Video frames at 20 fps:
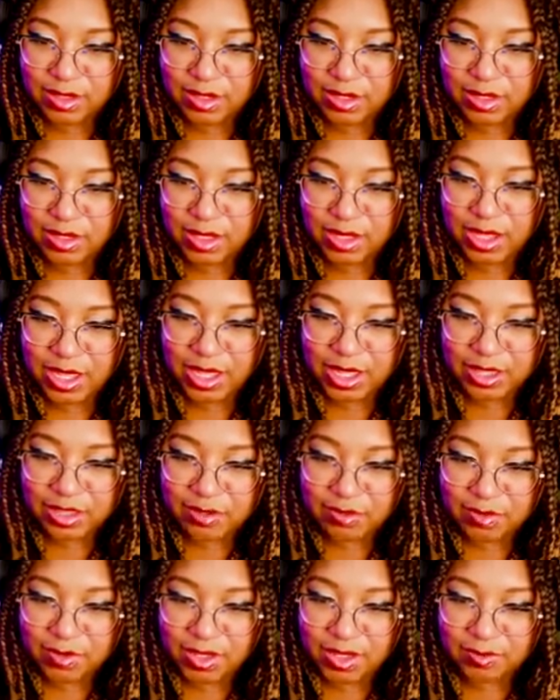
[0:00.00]
Can it
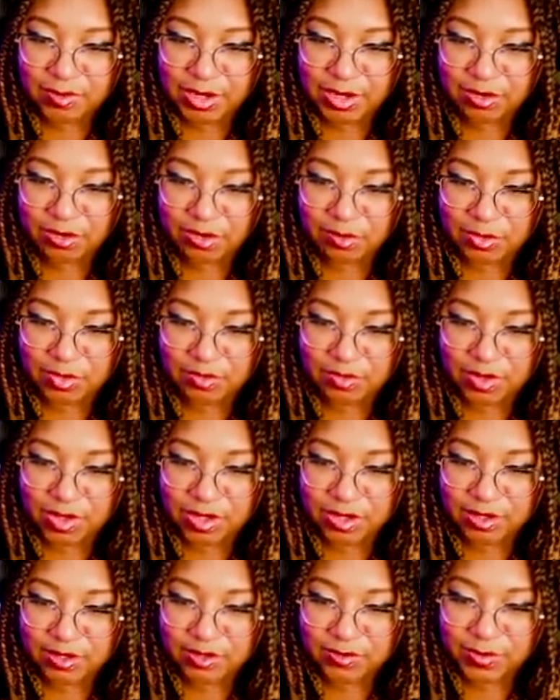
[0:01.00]
catch me at my normal
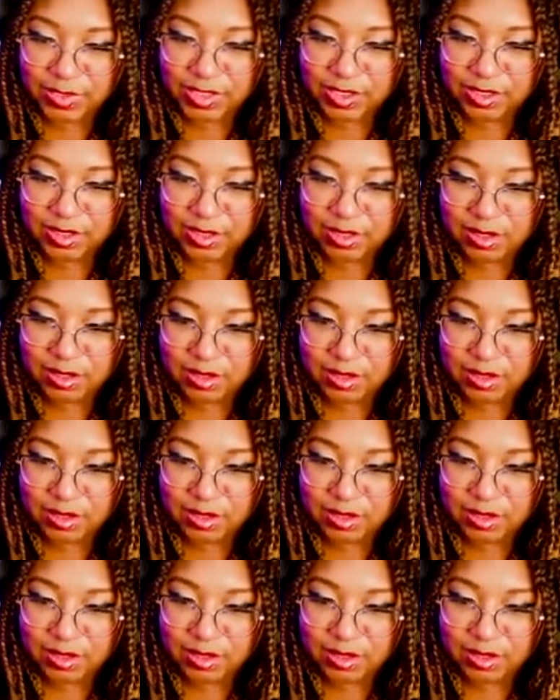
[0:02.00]
running speed?